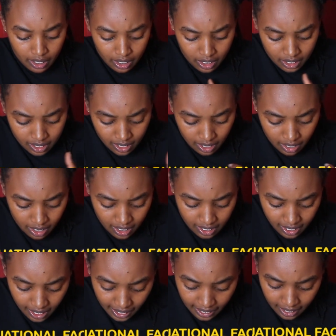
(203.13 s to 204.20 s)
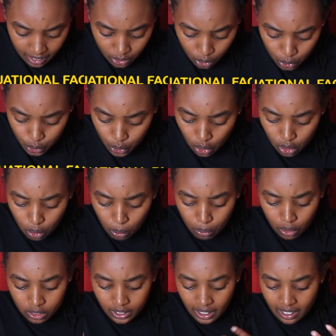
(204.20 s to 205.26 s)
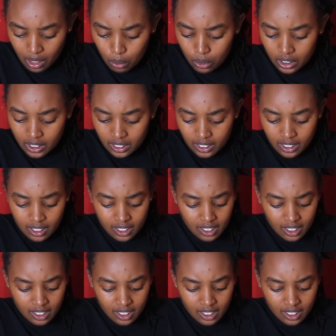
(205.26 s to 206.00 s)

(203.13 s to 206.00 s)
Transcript: these things like social surroundings,